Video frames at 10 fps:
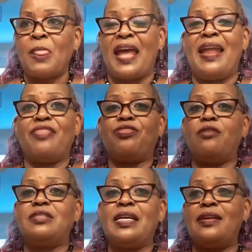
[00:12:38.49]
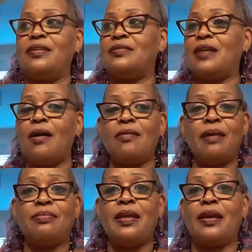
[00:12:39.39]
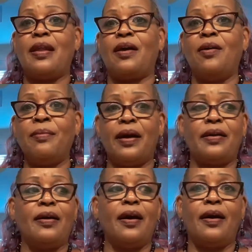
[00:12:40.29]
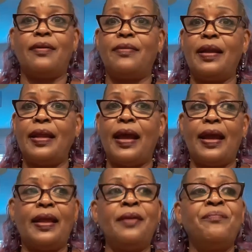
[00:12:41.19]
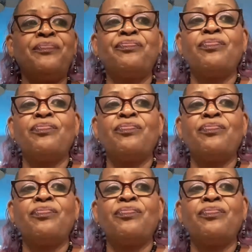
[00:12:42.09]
And at 13 years old, I'm thinking like, oh my God, really, lady?